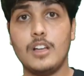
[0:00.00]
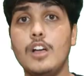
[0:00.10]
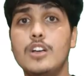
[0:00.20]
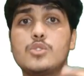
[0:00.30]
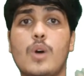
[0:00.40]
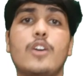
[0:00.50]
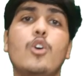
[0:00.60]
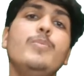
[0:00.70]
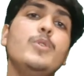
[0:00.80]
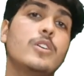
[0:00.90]
So I
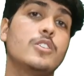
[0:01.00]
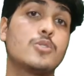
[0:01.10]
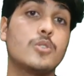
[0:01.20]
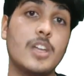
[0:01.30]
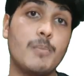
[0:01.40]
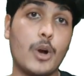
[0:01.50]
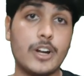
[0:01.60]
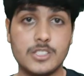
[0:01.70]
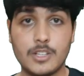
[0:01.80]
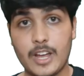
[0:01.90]
hope you understood the
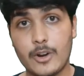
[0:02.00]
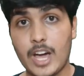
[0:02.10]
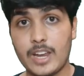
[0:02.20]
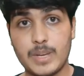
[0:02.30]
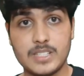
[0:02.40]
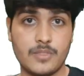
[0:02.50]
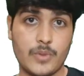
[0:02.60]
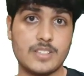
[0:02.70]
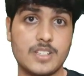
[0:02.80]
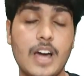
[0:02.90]
importance of aerodynamics in
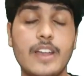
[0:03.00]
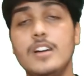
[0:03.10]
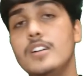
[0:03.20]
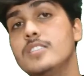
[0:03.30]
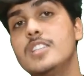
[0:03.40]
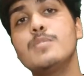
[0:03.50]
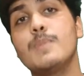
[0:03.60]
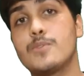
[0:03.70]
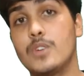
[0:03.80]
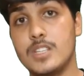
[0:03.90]
race car. This
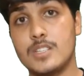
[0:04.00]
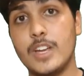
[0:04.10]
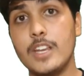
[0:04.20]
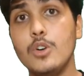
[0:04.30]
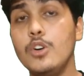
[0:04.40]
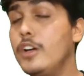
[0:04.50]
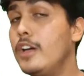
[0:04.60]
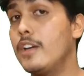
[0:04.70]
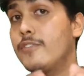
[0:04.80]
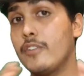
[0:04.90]
much for this video.
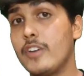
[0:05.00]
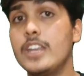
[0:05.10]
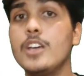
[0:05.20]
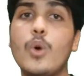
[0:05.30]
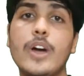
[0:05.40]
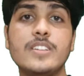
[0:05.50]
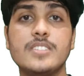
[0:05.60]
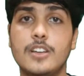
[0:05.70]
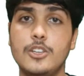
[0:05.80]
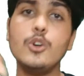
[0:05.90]
If you have any queries,
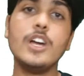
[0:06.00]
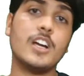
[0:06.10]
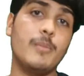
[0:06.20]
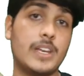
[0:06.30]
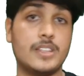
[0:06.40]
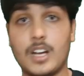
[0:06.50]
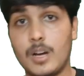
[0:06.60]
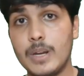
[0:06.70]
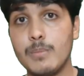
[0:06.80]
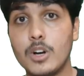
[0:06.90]
you can comment in the
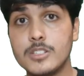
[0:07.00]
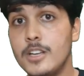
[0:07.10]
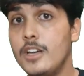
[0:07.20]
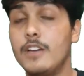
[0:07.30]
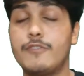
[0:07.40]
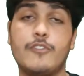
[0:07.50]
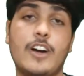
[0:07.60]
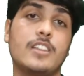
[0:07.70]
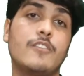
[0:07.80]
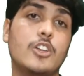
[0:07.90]
comment box. If you
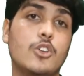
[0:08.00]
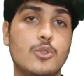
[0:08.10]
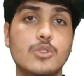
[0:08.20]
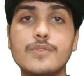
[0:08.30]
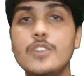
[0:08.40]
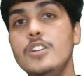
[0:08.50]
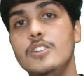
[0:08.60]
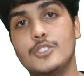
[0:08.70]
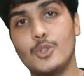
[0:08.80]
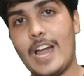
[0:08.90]
find the video useful,
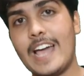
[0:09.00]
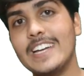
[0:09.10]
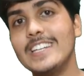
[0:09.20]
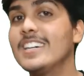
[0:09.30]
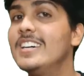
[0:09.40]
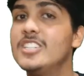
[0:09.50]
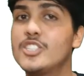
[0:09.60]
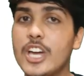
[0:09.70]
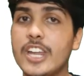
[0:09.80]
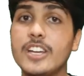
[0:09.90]
do like it,
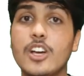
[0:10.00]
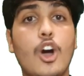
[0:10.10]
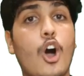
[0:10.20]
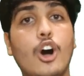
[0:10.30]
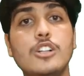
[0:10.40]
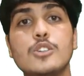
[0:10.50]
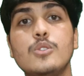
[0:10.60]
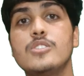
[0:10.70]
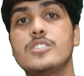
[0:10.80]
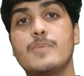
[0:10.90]
share it.
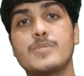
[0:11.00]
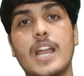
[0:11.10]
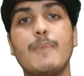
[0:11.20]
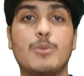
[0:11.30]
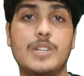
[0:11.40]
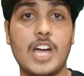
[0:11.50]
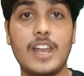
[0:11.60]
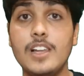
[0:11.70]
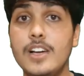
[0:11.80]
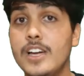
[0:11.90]
Also, subscribe to my
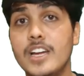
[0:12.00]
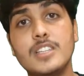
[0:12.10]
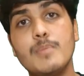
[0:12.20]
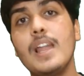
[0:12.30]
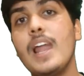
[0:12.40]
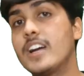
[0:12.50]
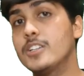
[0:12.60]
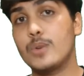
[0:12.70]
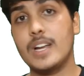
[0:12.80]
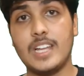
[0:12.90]
channel, hit the bell icon
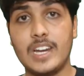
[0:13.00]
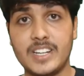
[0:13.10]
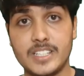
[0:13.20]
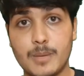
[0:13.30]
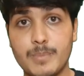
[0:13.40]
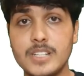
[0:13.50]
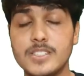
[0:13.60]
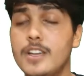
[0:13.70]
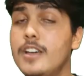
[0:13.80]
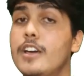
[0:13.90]
to get the latest updates.
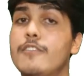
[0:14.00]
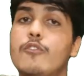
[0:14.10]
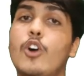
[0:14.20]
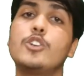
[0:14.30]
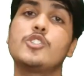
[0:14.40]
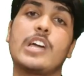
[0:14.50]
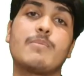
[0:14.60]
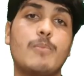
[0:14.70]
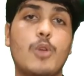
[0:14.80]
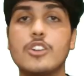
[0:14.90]
If you want to check
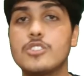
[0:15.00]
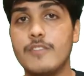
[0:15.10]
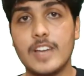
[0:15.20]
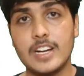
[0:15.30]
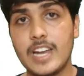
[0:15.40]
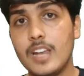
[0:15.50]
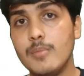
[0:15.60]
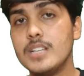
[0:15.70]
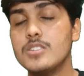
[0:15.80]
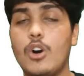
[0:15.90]
my blogs on vehicle
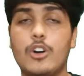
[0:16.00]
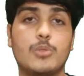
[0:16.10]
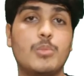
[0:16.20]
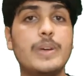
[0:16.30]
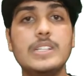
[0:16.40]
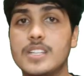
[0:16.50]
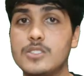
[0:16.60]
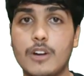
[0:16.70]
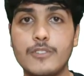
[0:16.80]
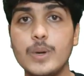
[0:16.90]
dynamics, automobiles and
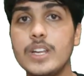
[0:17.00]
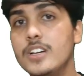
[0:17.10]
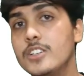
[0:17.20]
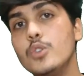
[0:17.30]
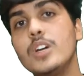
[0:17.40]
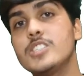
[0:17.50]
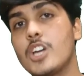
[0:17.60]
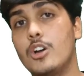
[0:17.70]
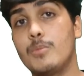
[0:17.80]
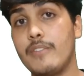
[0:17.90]
software, you can
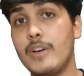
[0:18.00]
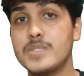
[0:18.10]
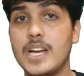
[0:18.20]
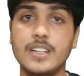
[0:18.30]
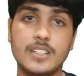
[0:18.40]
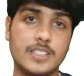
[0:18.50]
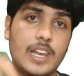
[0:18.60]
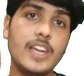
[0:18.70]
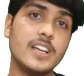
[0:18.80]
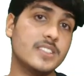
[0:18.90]
check on my website. The
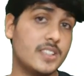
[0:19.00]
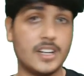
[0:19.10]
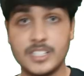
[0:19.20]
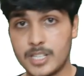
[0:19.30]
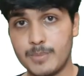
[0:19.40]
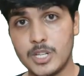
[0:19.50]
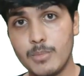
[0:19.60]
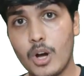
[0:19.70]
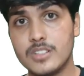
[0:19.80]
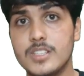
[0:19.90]
link is in the description
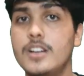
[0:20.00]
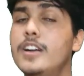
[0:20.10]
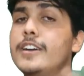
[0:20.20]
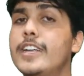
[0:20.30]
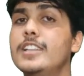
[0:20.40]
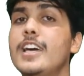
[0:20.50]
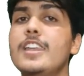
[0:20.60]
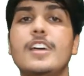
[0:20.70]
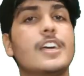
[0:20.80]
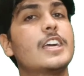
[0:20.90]
box. Till then,
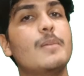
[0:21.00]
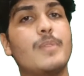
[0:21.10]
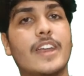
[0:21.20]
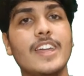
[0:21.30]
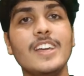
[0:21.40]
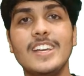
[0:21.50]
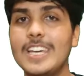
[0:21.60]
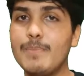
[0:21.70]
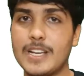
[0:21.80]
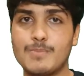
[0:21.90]
keep learning,
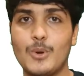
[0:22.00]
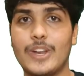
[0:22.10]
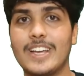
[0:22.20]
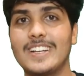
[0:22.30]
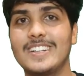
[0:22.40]
keep exploring.